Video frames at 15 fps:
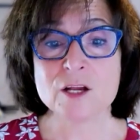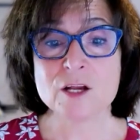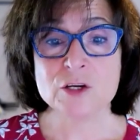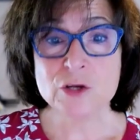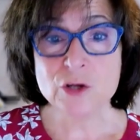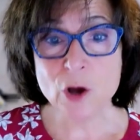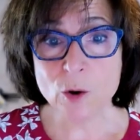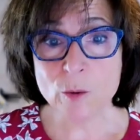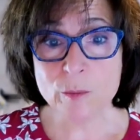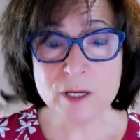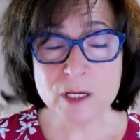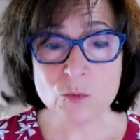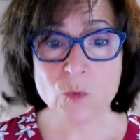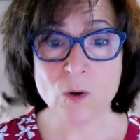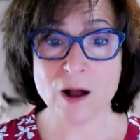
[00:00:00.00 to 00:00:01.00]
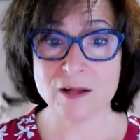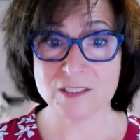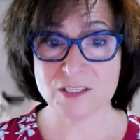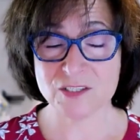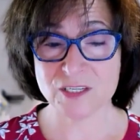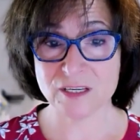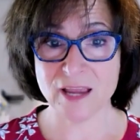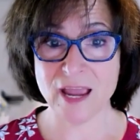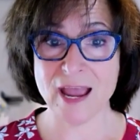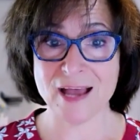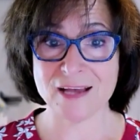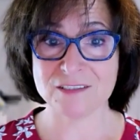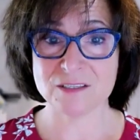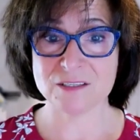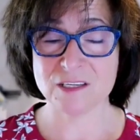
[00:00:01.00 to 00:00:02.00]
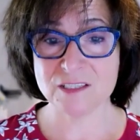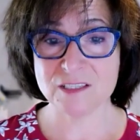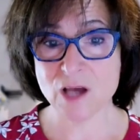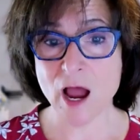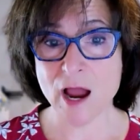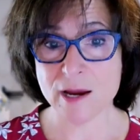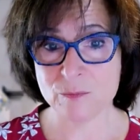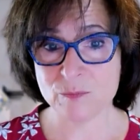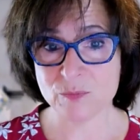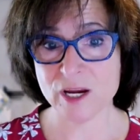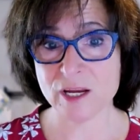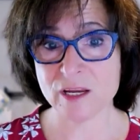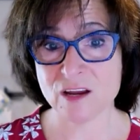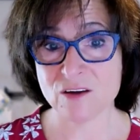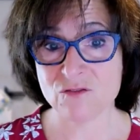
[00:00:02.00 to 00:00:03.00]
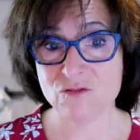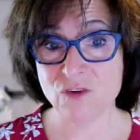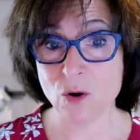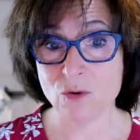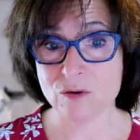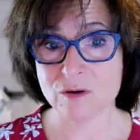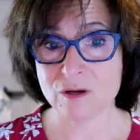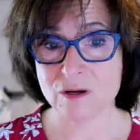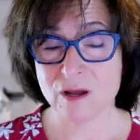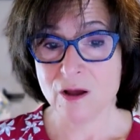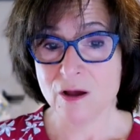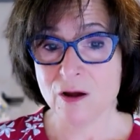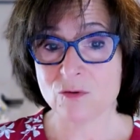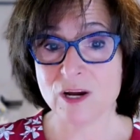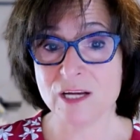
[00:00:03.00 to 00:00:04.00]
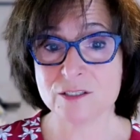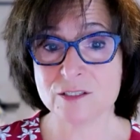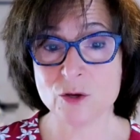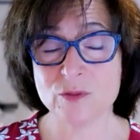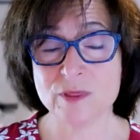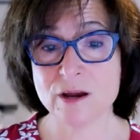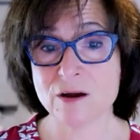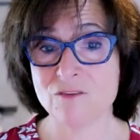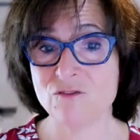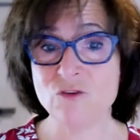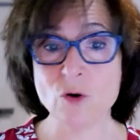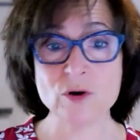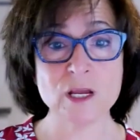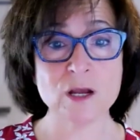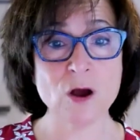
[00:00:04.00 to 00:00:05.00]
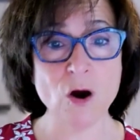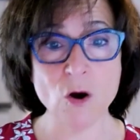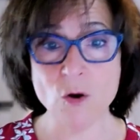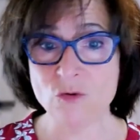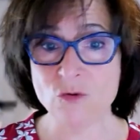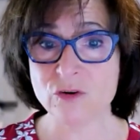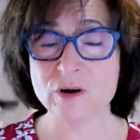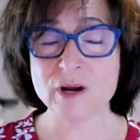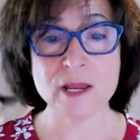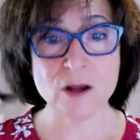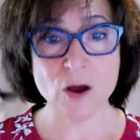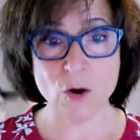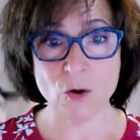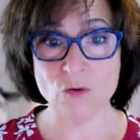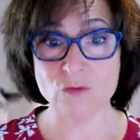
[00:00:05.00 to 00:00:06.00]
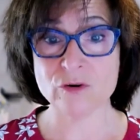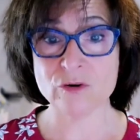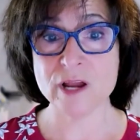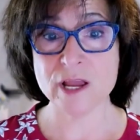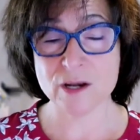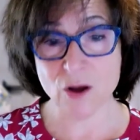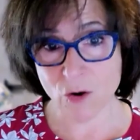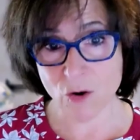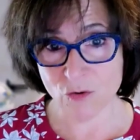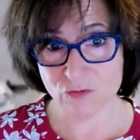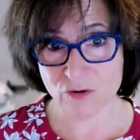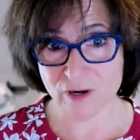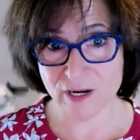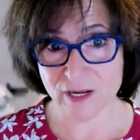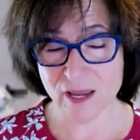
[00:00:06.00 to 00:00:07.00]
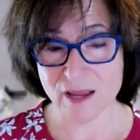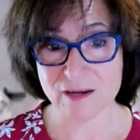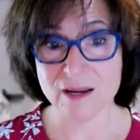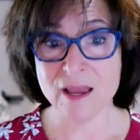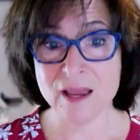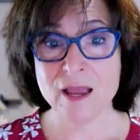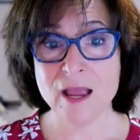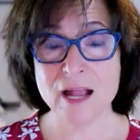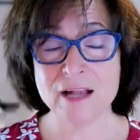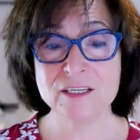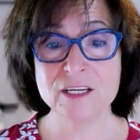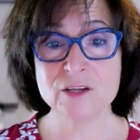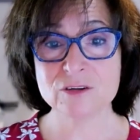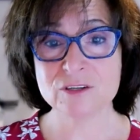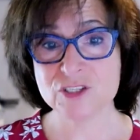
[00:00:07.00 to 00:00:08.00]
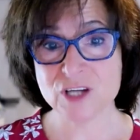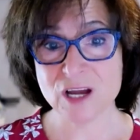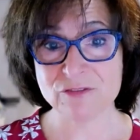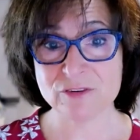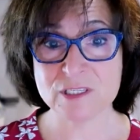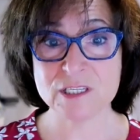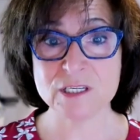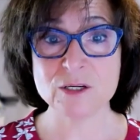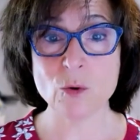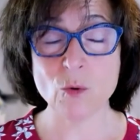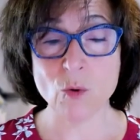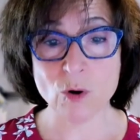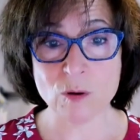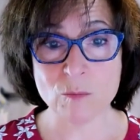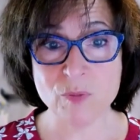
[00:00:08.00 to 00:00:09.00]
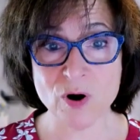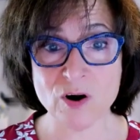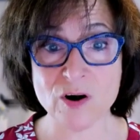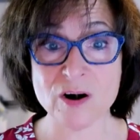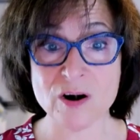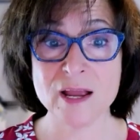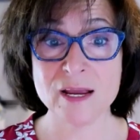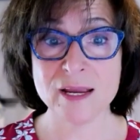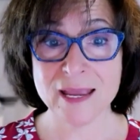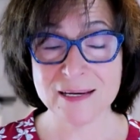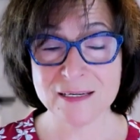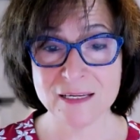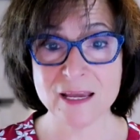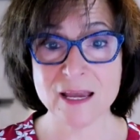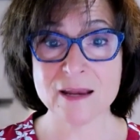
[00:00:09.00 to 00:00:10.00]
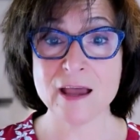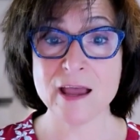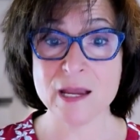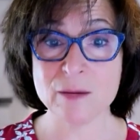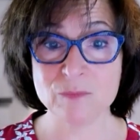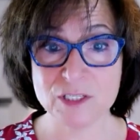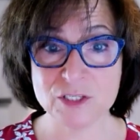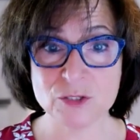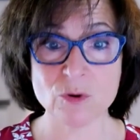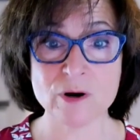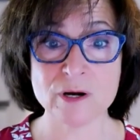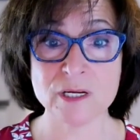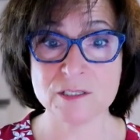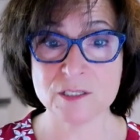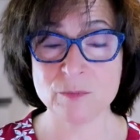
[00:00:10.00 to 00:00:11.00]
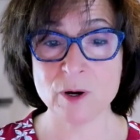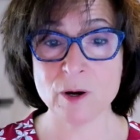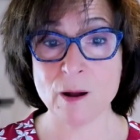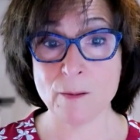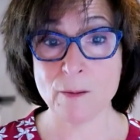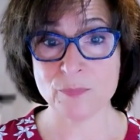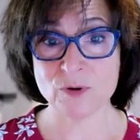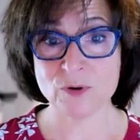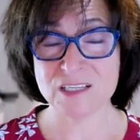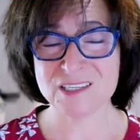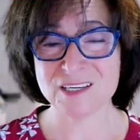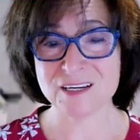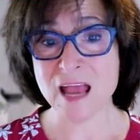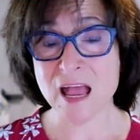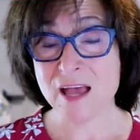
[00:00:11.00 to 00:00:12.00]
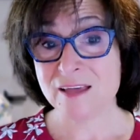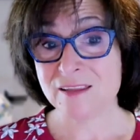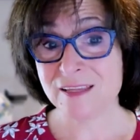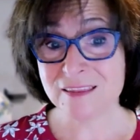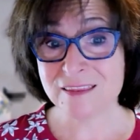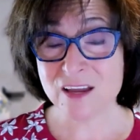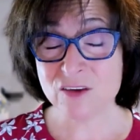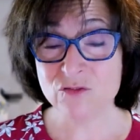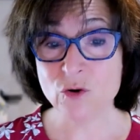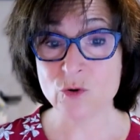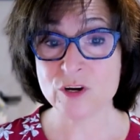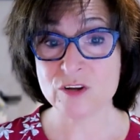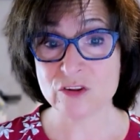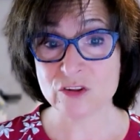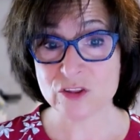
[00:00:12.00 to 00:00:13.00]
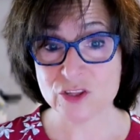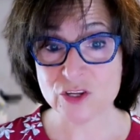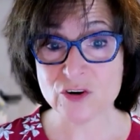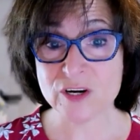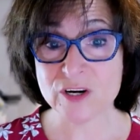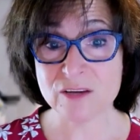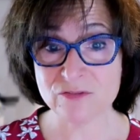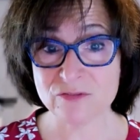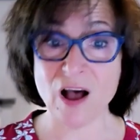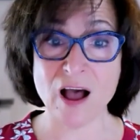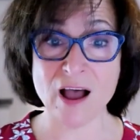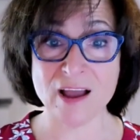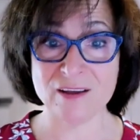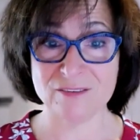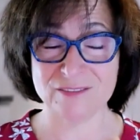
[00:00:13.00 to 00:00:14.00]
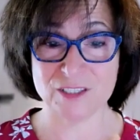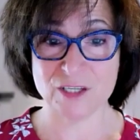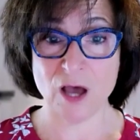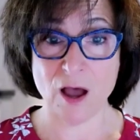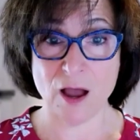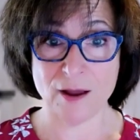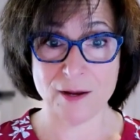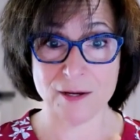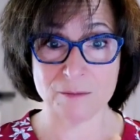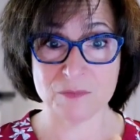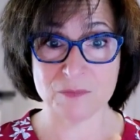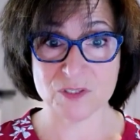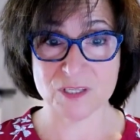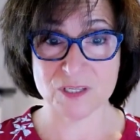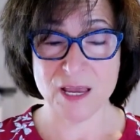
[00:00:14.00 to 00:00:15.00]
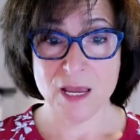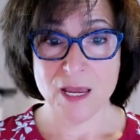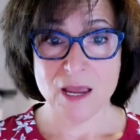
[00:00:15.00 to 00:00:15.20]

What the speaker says: Nobody wants to cast the tie-breaking vote, right? So they're voting over and over and over again, and neither Jefferson or Burr can get a majority to become president. I think they voted 35 times.